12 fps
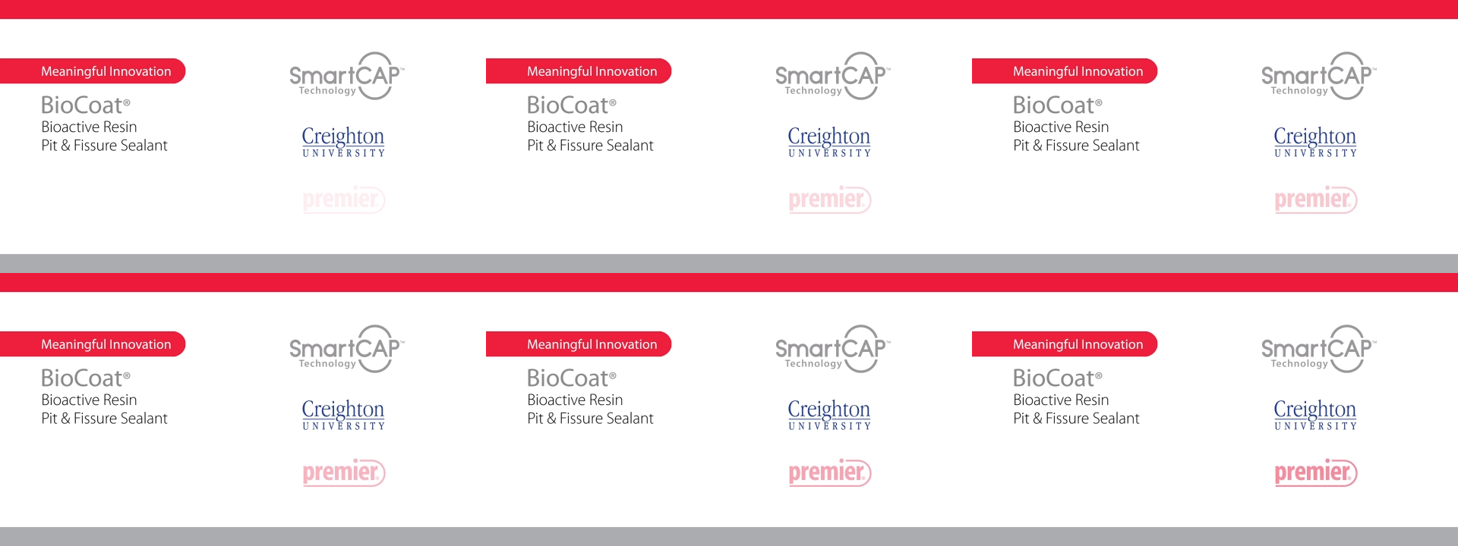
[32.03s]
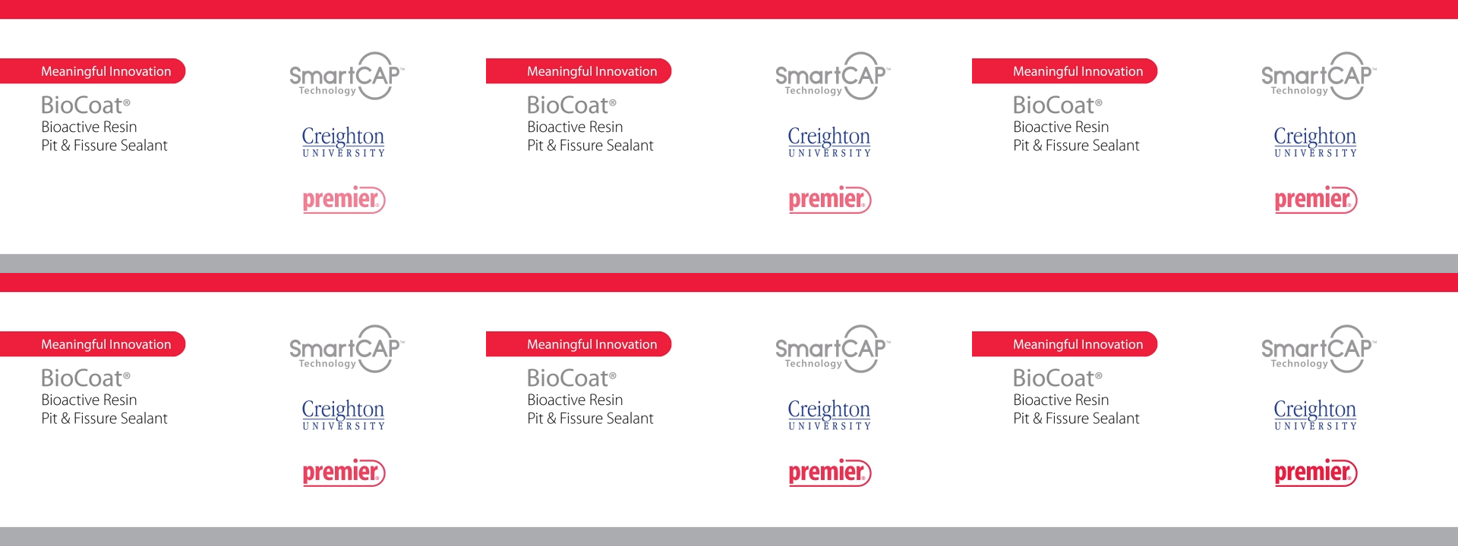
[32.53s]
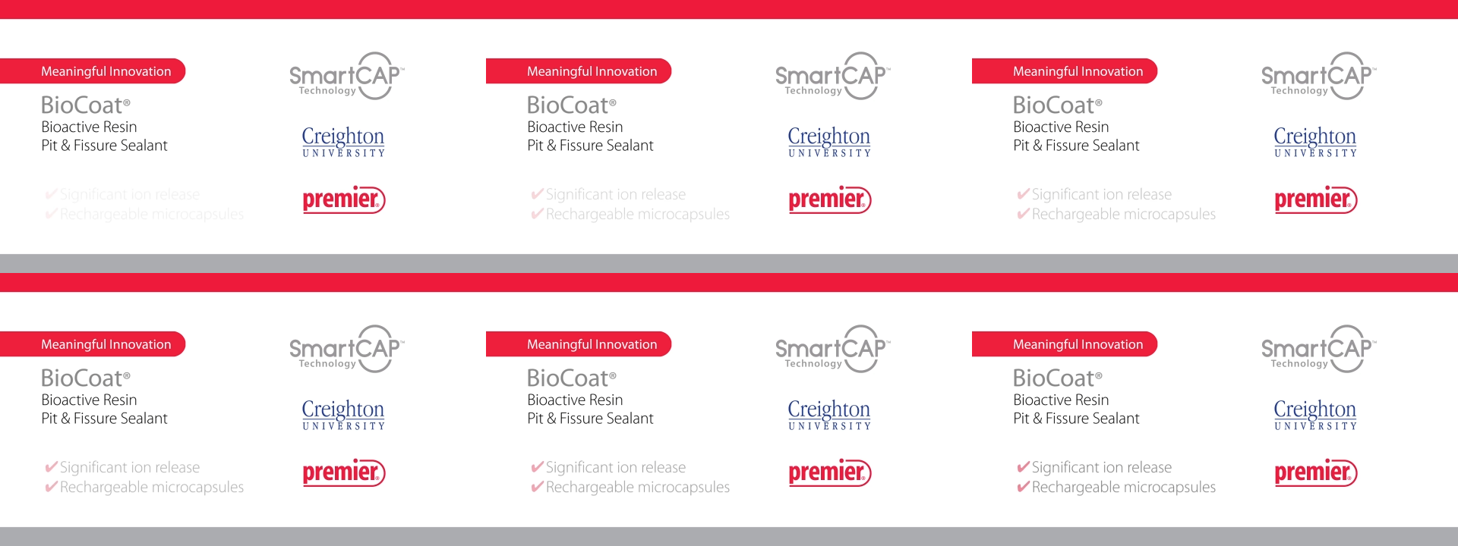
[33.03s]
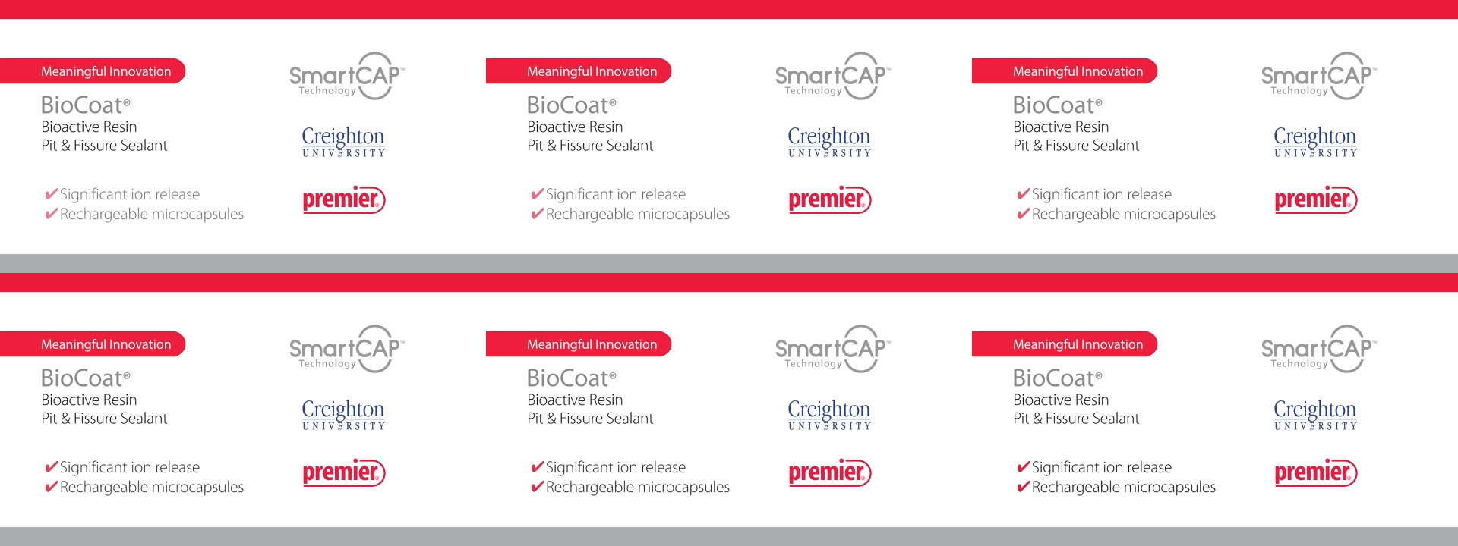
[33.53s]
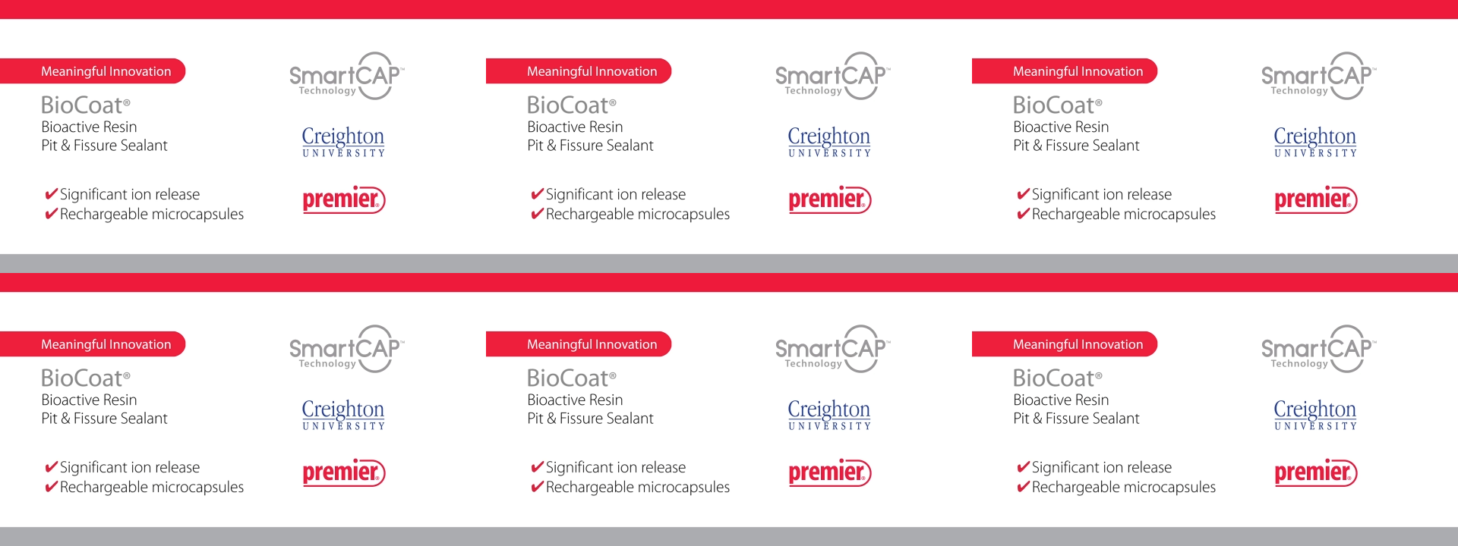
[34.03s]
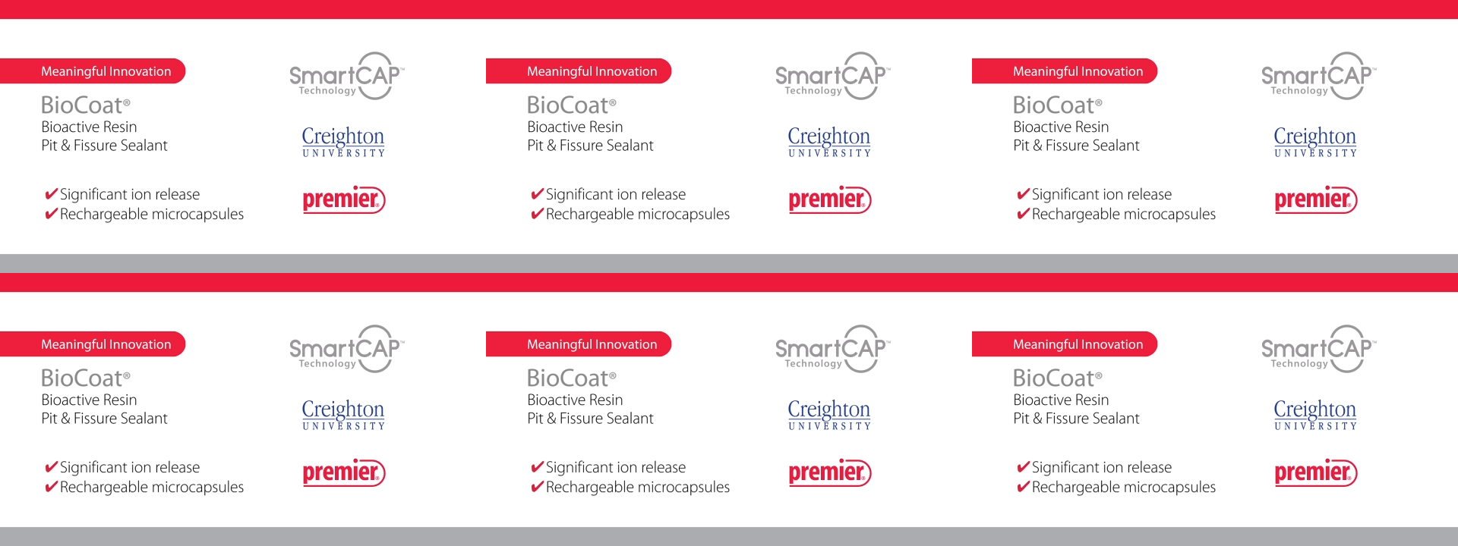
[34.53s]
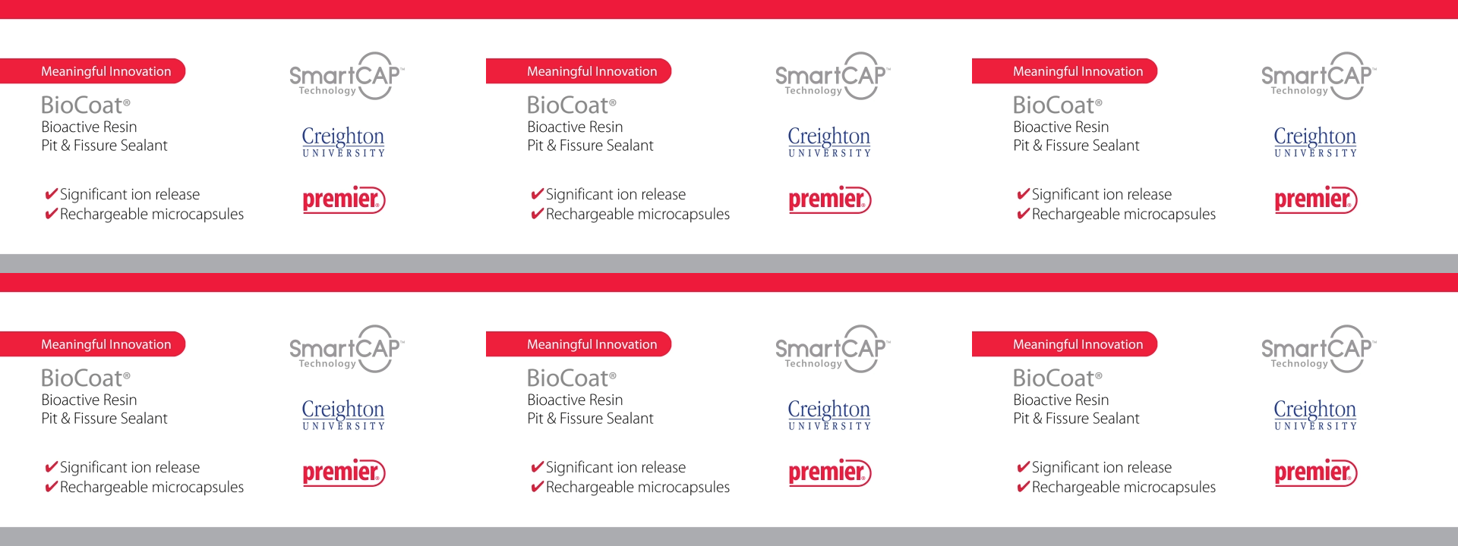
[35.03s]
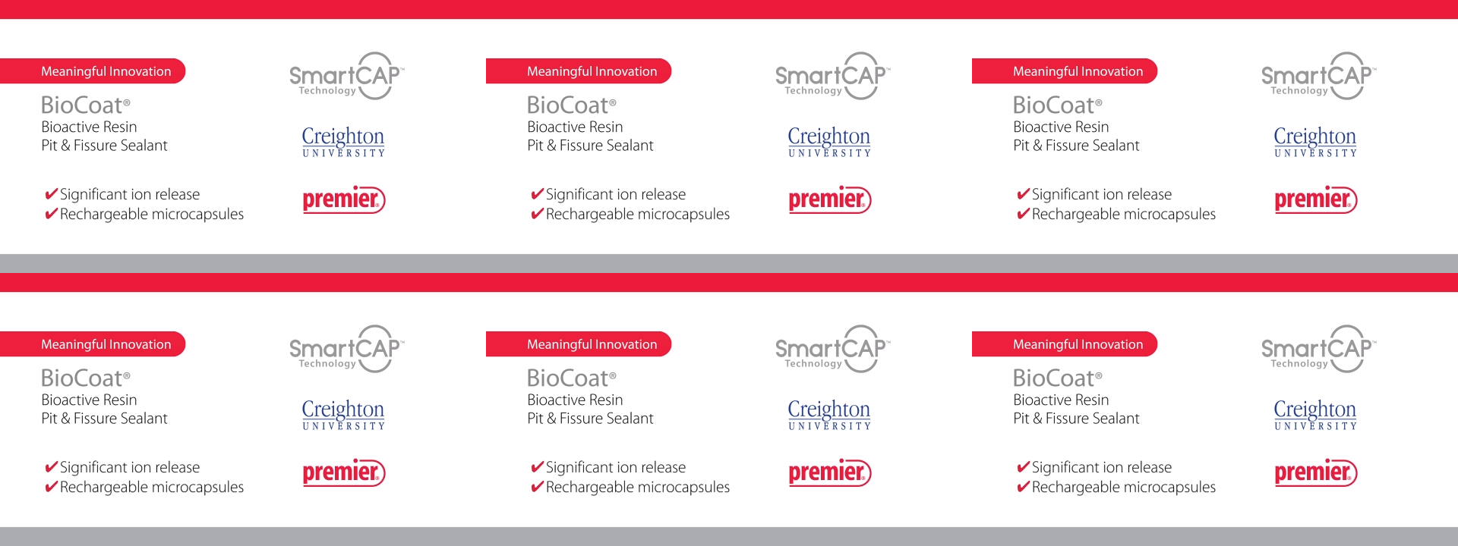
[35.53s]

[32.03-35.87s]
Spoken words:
No face is visible, so there are no lips to read.